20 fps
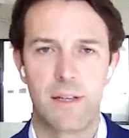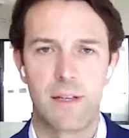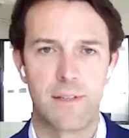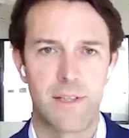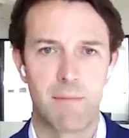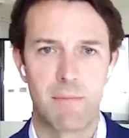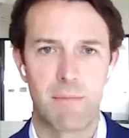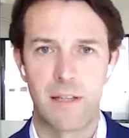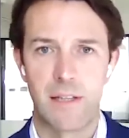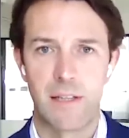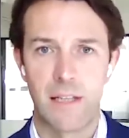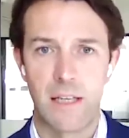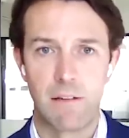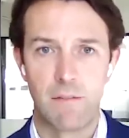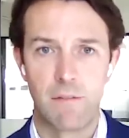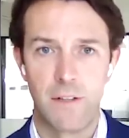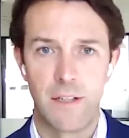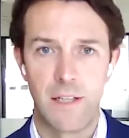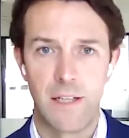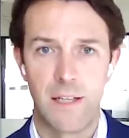something like
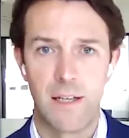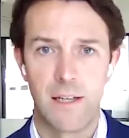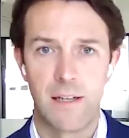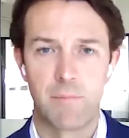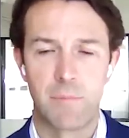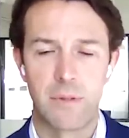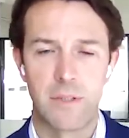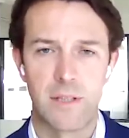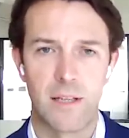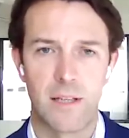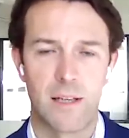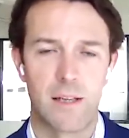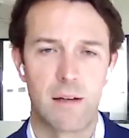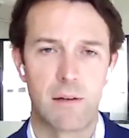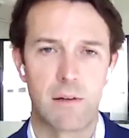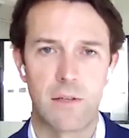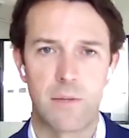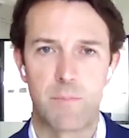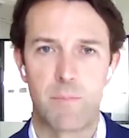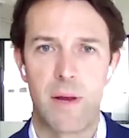NVIDIA in particular,
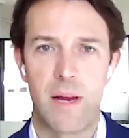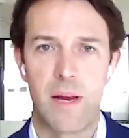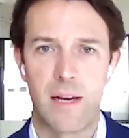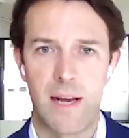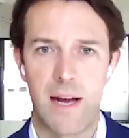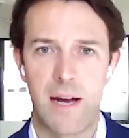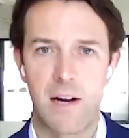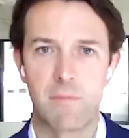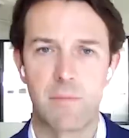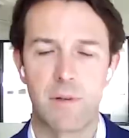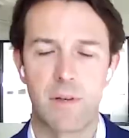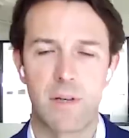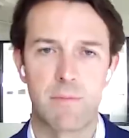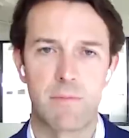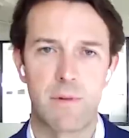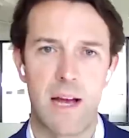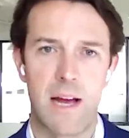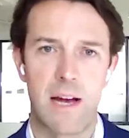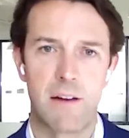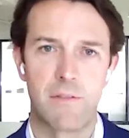I'll just pick out because
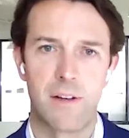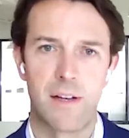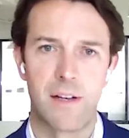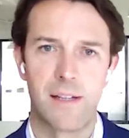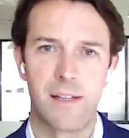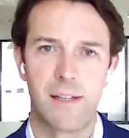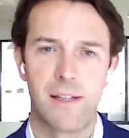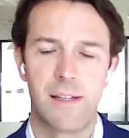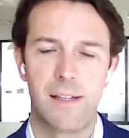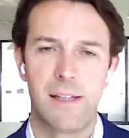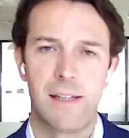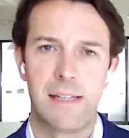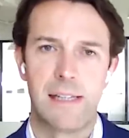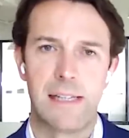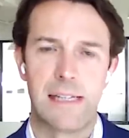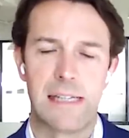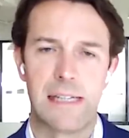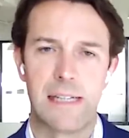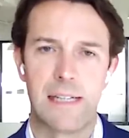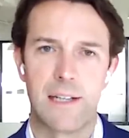we have a
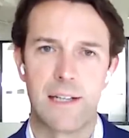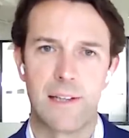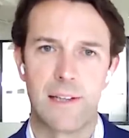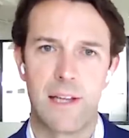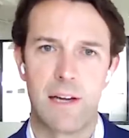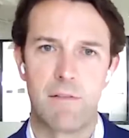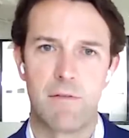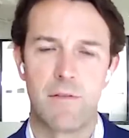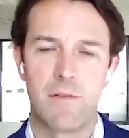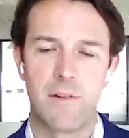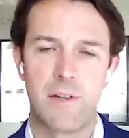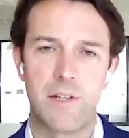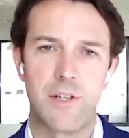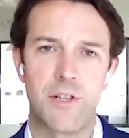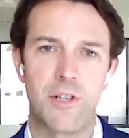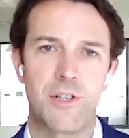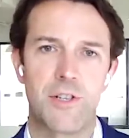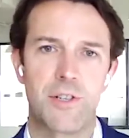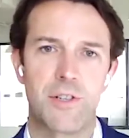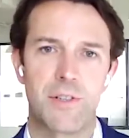
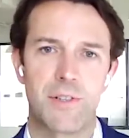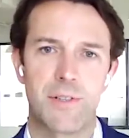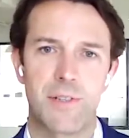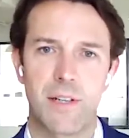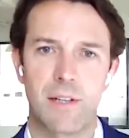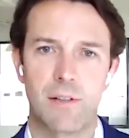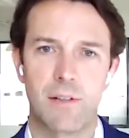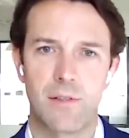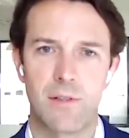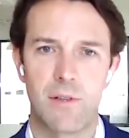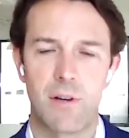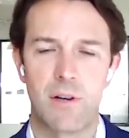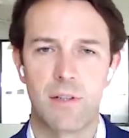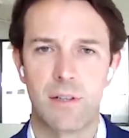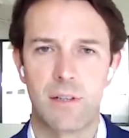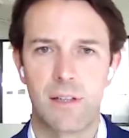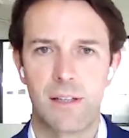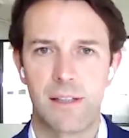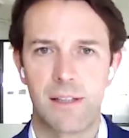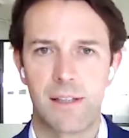leveraged single
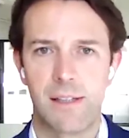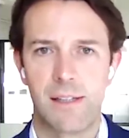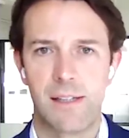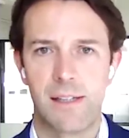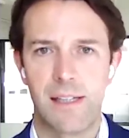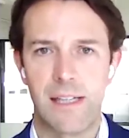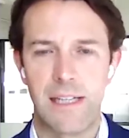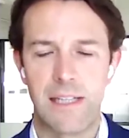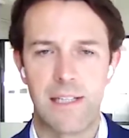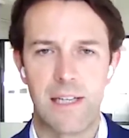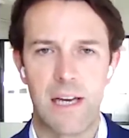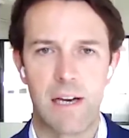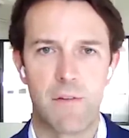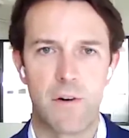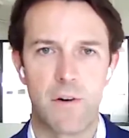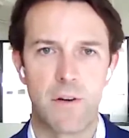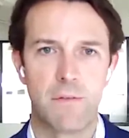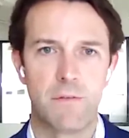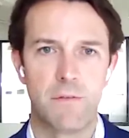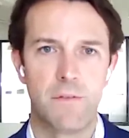stock ETF
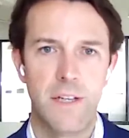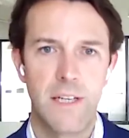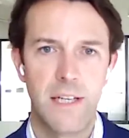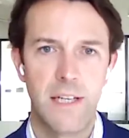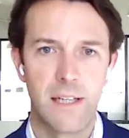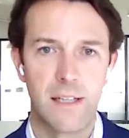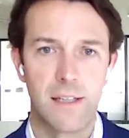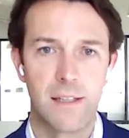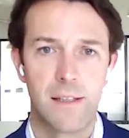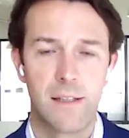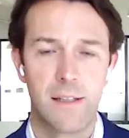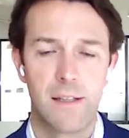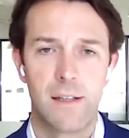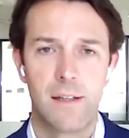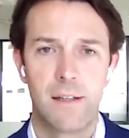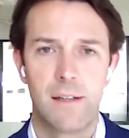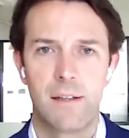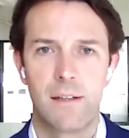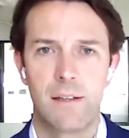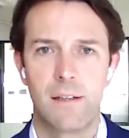on NVIDIA,
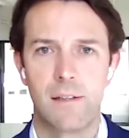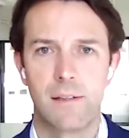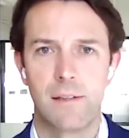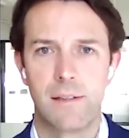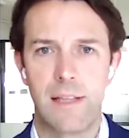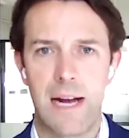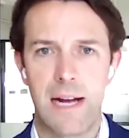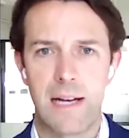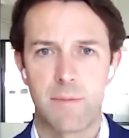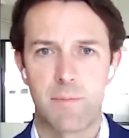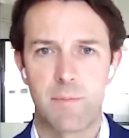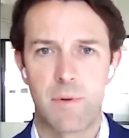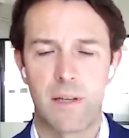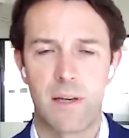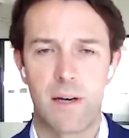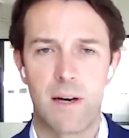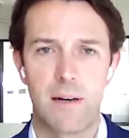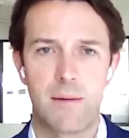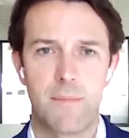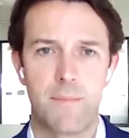that's
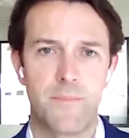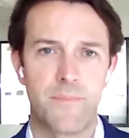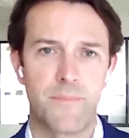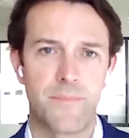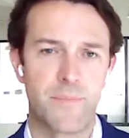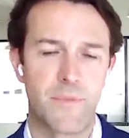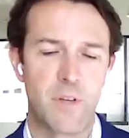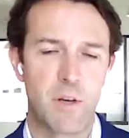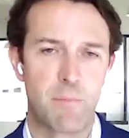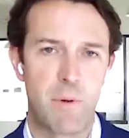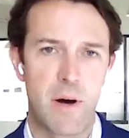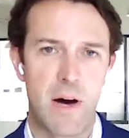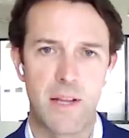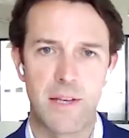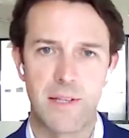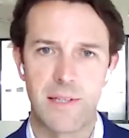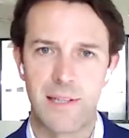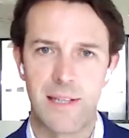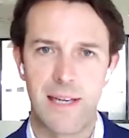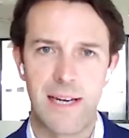become part
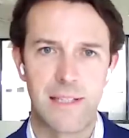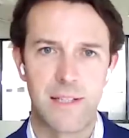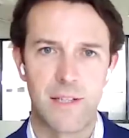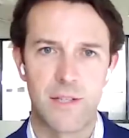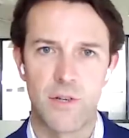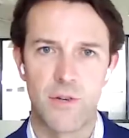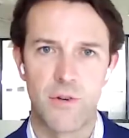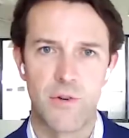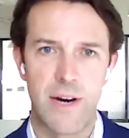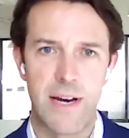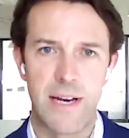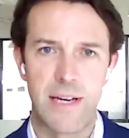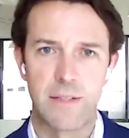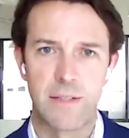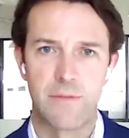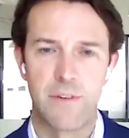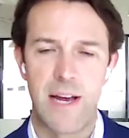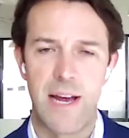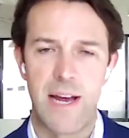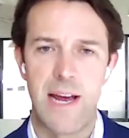of this latest craze
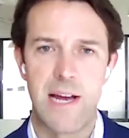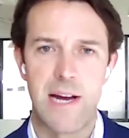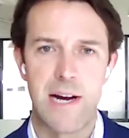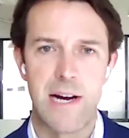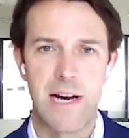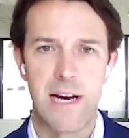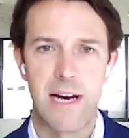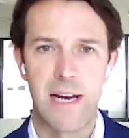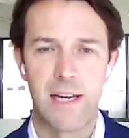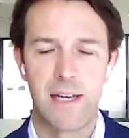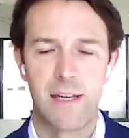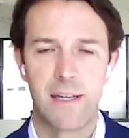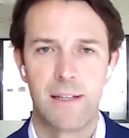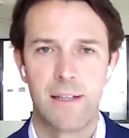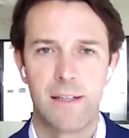for AI.